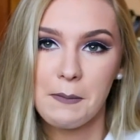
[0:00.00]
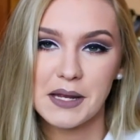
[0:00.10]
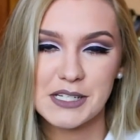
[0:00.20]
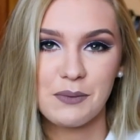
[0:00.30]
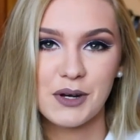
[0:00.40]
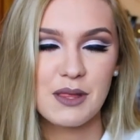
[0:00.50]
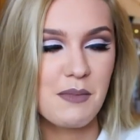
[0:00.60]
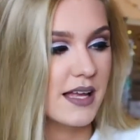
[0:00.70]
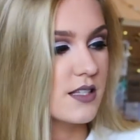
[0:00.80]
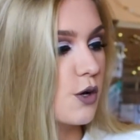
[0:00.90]
picked up one of the
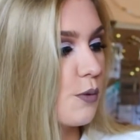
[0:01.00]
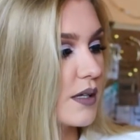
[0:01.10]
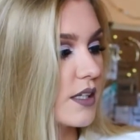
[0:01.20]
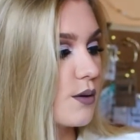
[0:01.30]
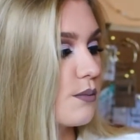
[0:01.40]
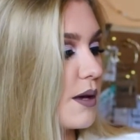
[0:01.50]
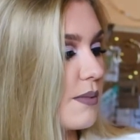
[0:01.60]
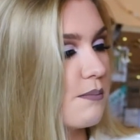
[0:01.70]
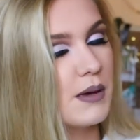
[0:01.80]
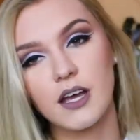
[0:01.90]
men's, hoping that it would be a
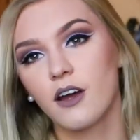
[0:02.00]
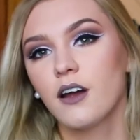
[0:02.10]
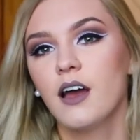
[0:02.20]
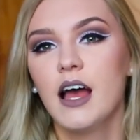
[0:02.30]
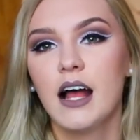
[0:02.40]
bit bigger,